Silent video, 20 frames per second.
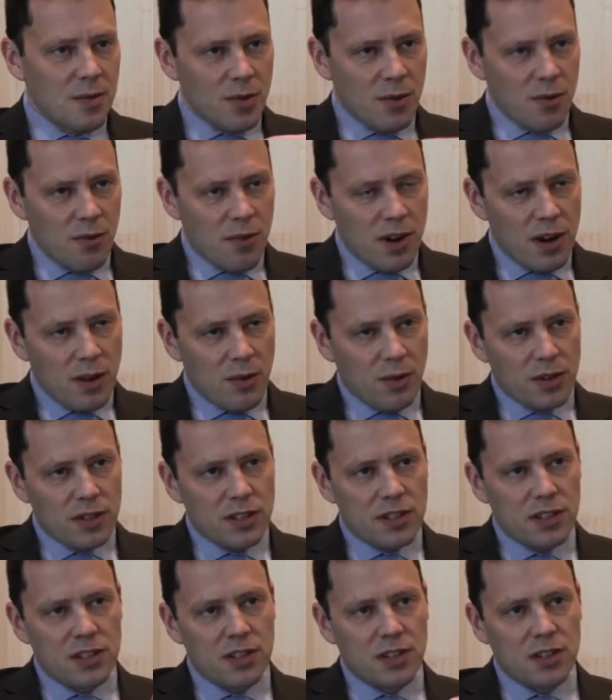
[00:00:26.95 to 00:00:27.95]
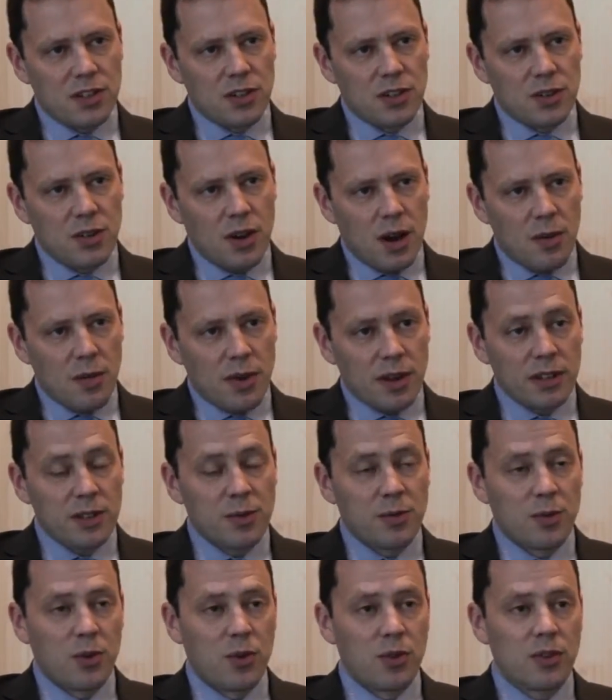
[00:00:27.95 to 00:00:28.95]
but really wanted to
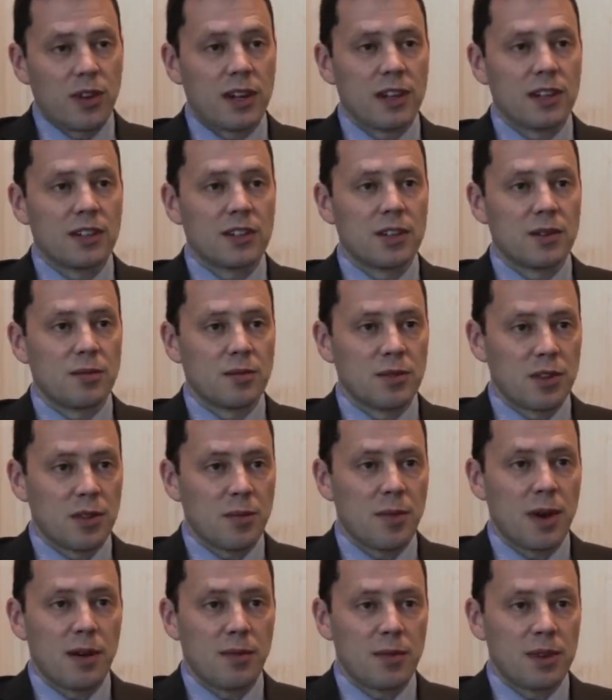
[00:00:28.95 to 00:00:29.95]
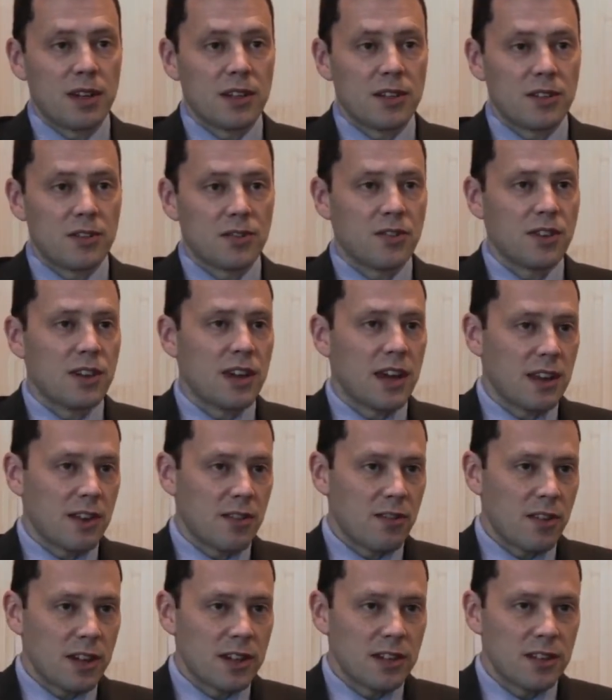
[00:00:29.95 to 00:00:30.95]
explore that in terms of the payment industry, how
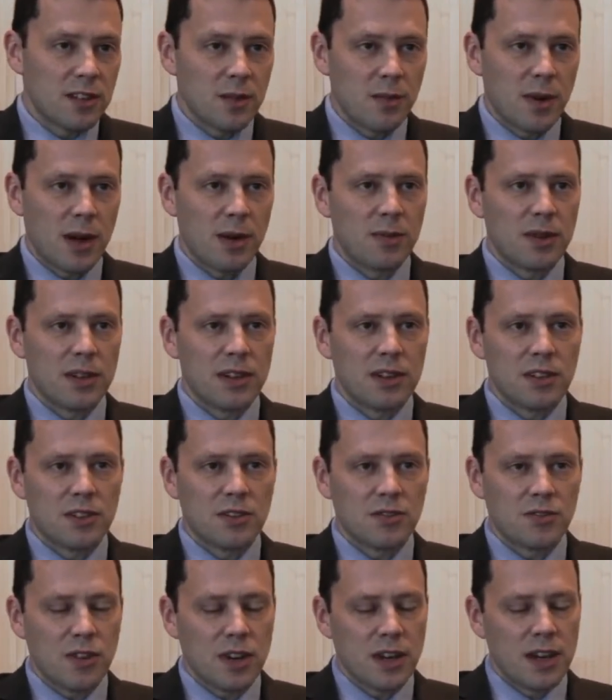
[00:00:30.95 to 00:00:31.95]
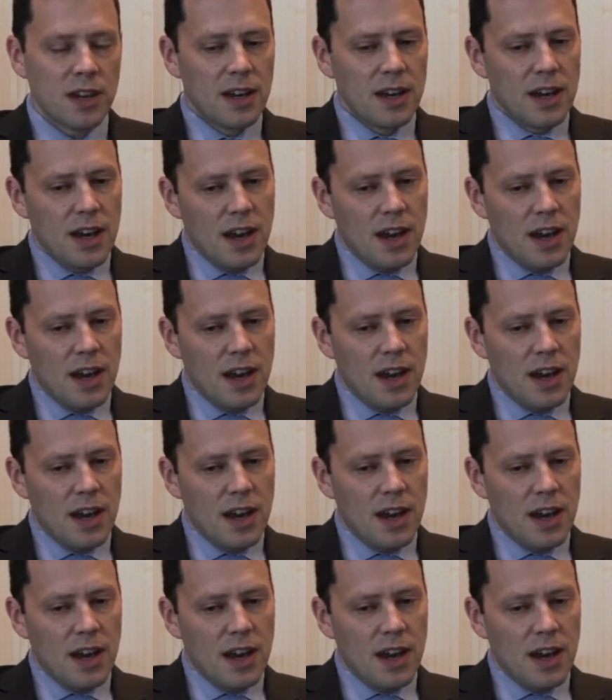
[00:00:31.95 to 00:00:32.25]
that relates to the payment industry,